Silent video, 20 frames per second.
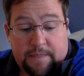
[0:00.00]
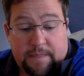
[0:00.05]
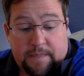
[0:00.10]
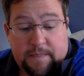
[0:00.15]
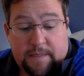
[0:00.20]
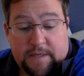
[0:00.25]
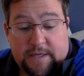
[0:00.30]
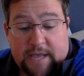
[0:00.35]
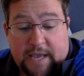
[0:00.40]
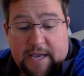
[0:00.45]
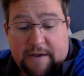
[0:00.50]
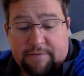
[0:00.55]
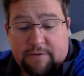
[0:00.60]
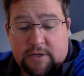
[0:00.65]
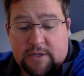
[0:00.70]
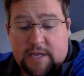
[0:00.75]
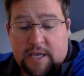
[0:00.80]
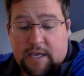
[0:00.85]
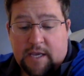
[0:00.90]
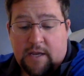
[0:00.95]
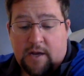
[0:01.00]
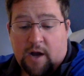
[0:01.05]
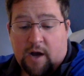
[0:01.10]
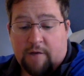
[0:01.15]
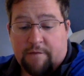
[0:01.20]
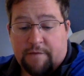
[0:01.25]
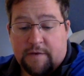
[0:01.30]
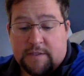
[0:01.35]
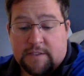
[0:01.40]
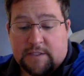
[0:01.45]
The day after taking
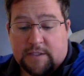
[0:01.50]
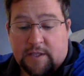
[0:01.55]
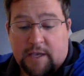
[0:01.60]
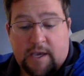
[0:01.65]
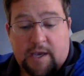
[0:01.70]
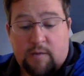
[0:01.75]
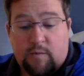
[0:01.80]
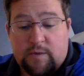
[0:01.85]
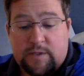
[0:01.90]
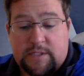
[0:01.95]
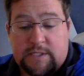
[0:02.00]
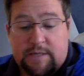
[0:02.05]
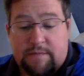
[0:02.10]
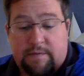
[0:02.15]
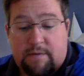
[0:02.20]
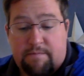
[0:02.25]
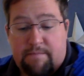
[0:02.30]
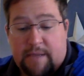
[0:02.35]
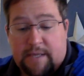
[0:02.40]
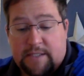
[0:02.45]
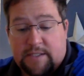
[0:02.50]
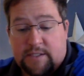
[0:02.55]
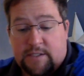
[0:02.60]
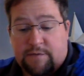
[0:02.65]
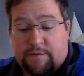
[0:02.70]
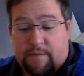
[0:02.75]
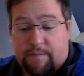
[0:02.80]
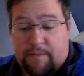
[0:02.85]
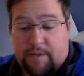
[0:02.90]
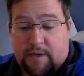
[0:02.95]
office, Lincoln received a
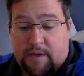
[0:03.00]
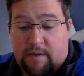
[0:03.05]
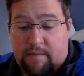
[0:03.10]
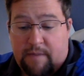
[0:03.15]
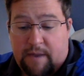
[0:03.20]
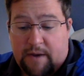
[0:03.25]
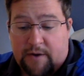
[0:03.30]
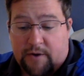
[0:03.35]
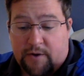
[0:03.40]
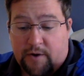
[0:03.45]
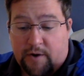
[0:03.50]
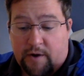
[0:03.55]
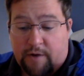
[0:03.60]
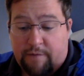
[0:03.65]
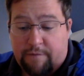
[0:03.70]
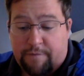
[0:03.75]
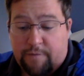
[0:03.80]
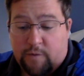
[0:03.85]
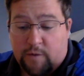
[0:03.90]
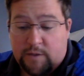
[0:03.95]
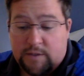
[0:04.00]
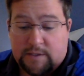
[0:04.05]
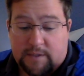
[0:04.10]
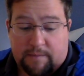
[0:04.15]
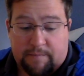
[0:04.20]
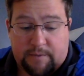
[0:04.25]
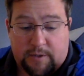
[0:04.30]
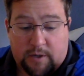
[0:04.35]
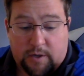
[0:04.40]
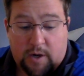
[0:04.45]
message from the commander of Fort
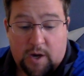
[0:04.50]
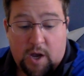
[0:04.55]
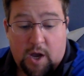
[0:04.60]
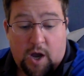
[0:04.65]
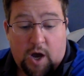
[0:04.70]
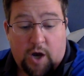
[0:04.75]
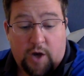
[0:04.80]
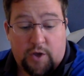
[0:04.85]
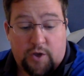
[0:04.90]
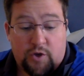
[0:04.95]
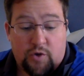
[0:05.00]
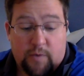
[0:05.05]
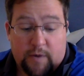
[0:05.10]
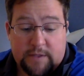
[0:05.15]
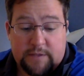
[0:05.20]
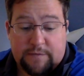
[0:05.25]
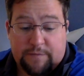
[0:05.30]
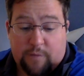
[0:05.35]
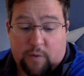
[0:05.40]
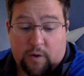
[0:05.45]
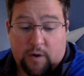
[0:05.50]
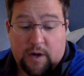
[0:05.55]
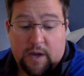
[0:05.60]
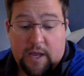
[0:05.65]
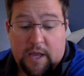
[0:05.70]
Sumter, a U.S. fort